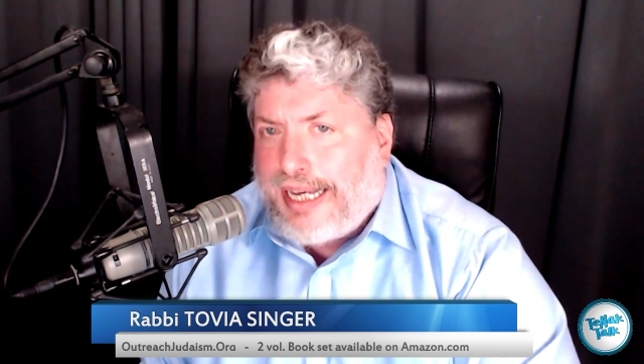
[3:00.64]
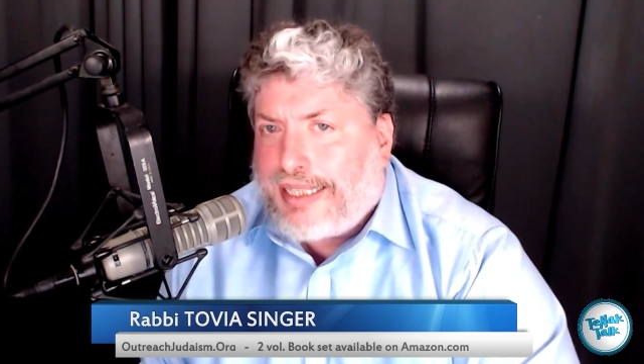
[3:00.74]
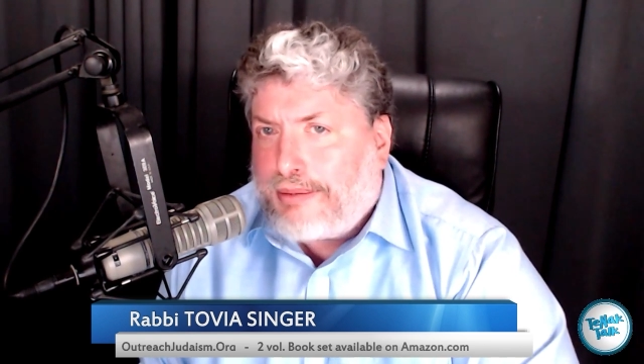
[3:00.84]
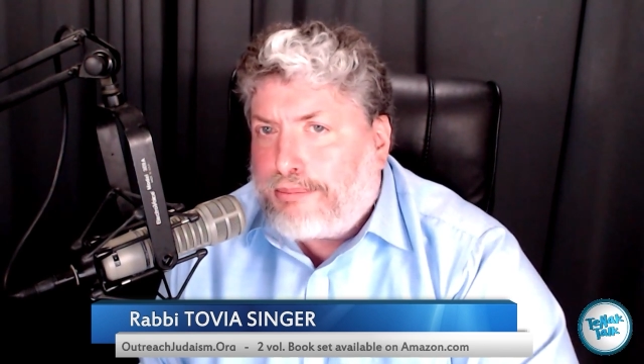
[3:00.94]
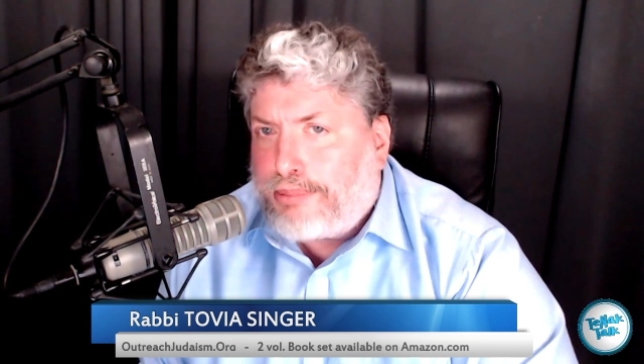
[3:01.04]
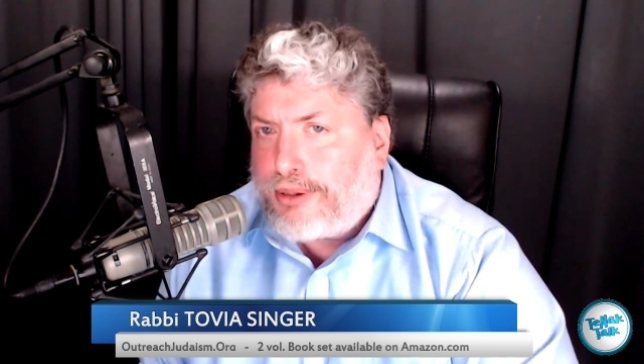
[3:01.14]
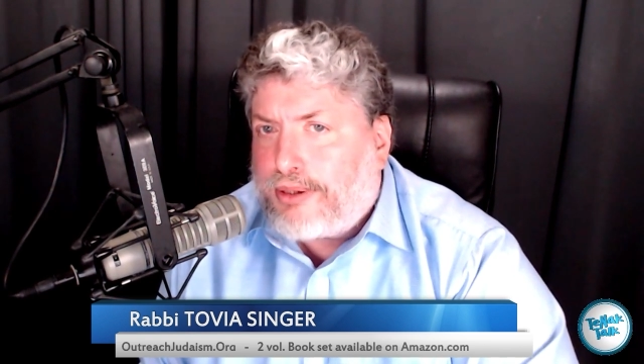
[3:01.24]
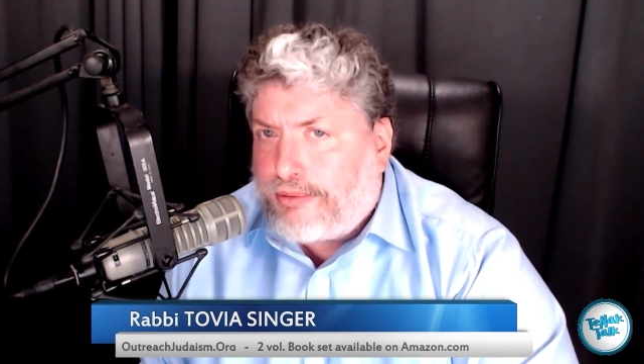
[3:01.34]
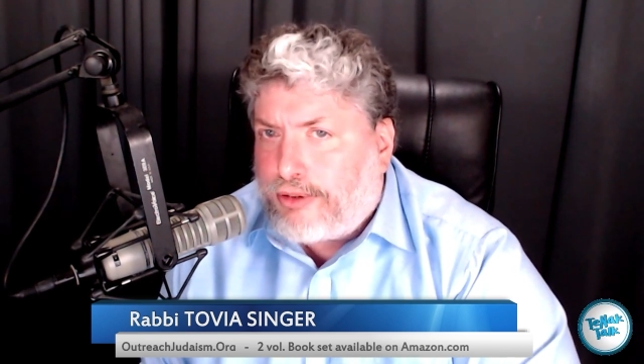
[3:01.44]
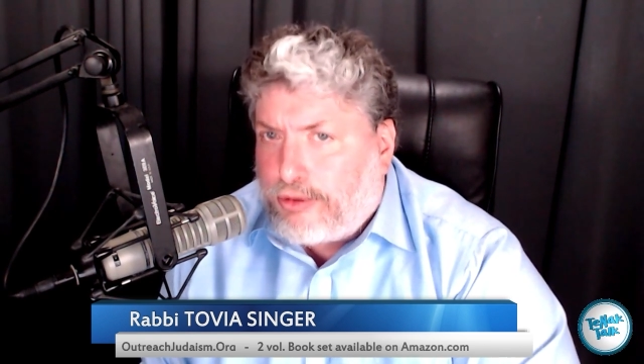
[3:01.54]
input
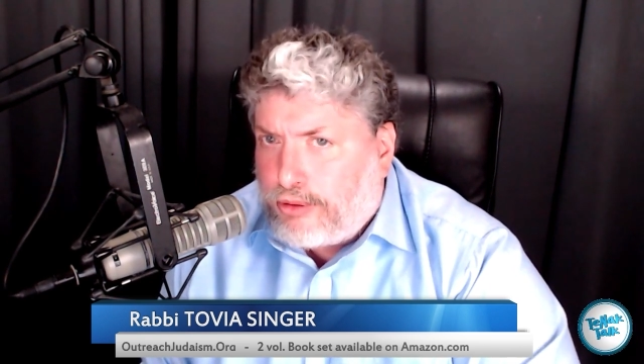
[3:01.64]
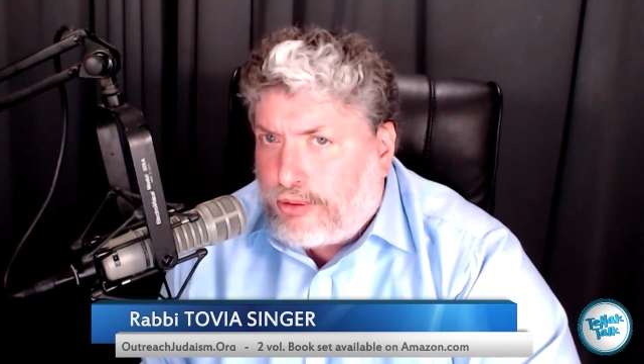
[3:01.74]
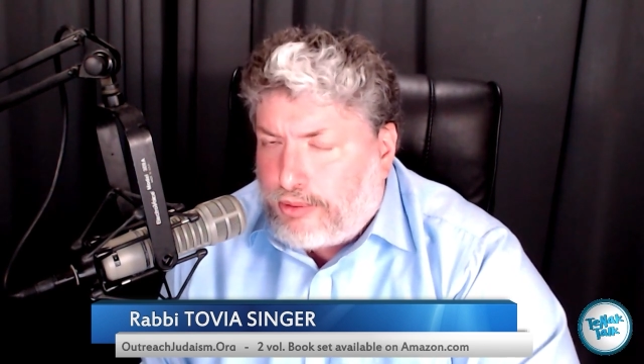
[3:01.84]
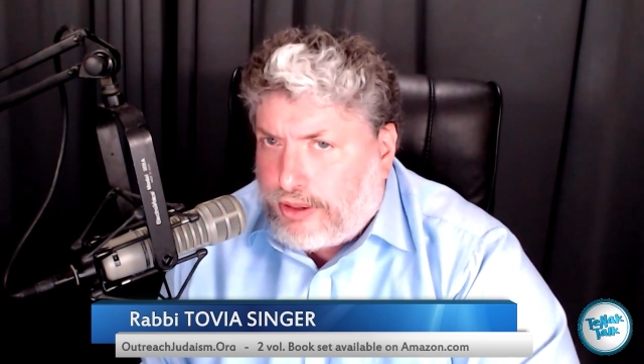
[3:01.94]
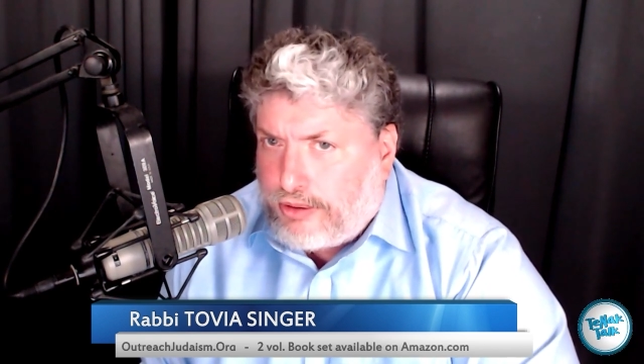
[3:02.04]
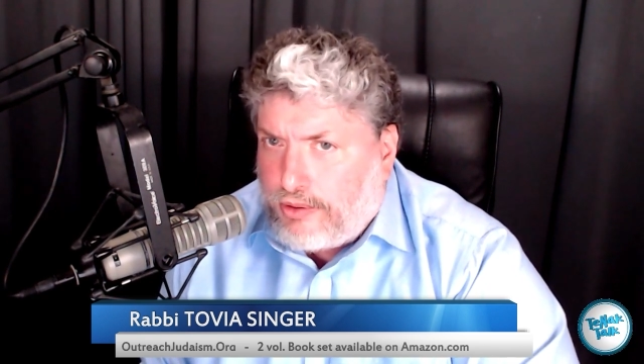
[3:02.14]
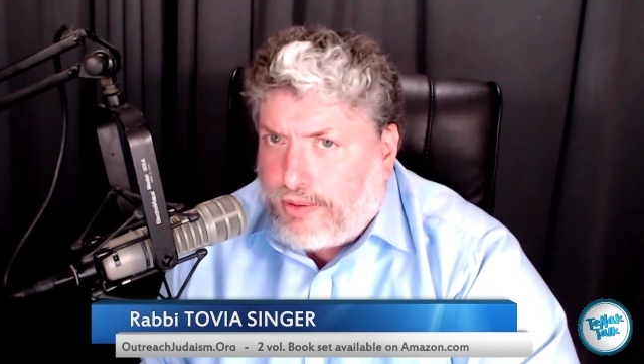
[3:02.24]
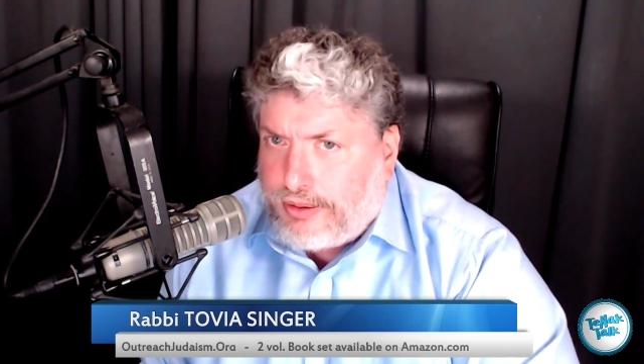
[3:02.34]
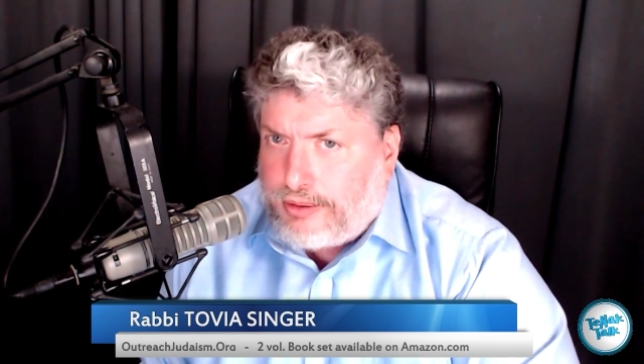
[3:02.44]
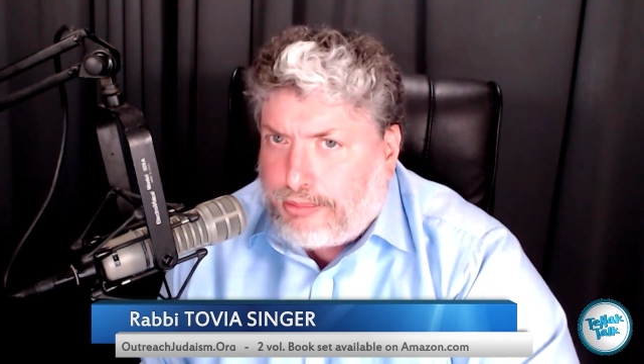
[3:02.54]
of who was
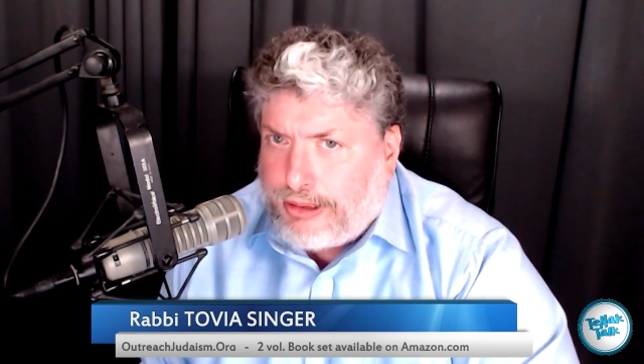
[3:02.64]
going to be